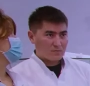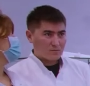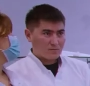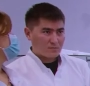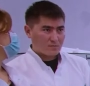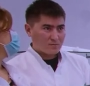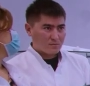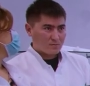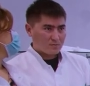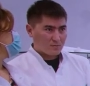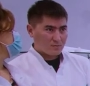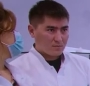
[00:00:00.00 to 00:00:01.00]

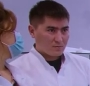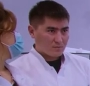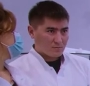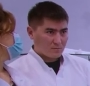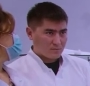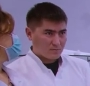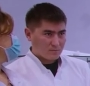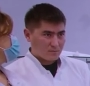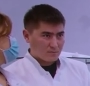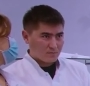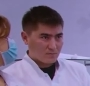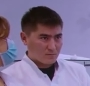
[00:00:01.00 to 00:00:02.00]

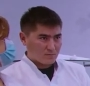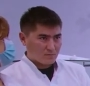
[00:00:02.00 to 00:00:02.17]
(silence)